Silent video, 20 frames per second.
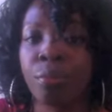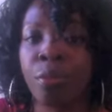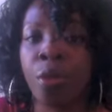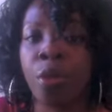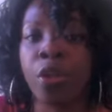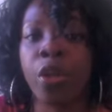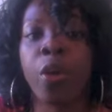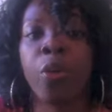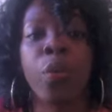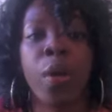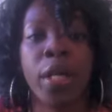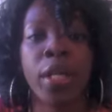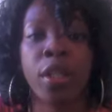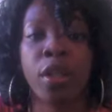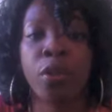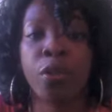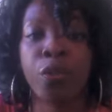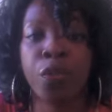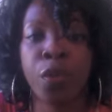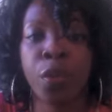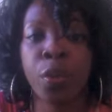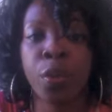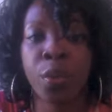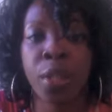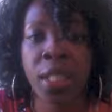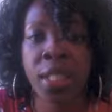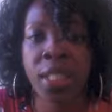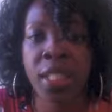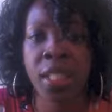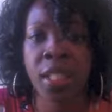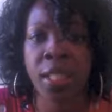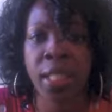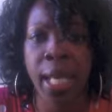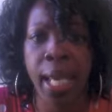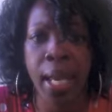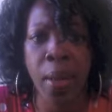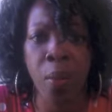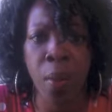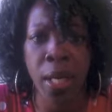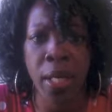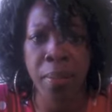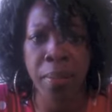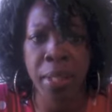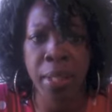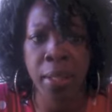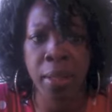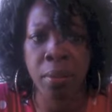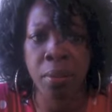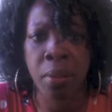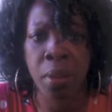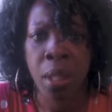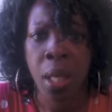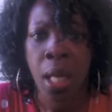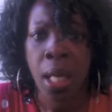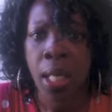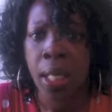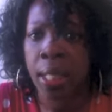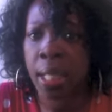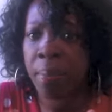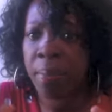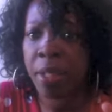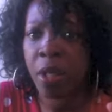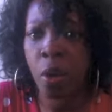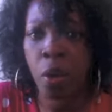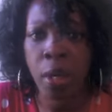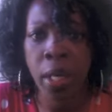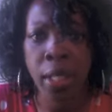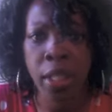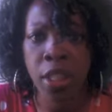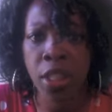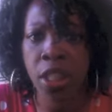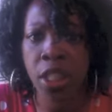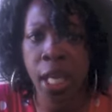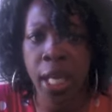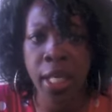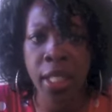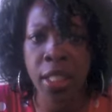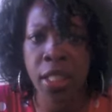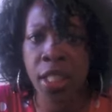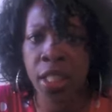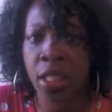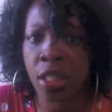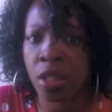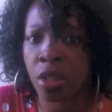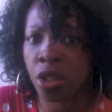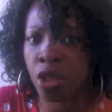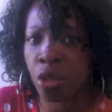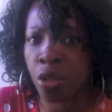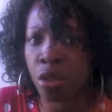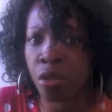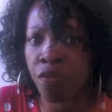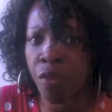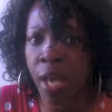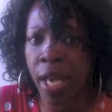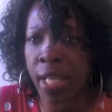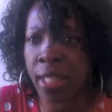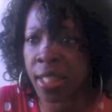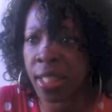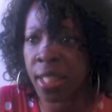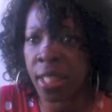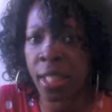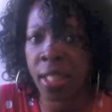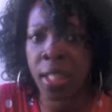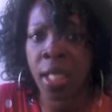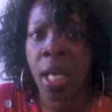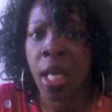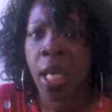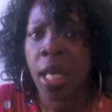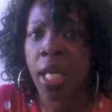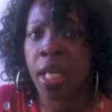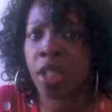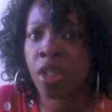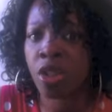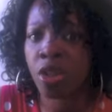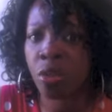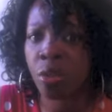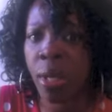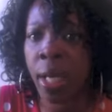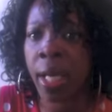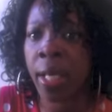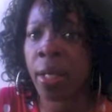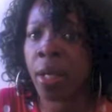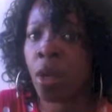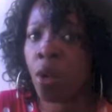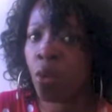their regular food instead of saying, "Hey, wait a minute. Let me go ahead and change this juice fast then into a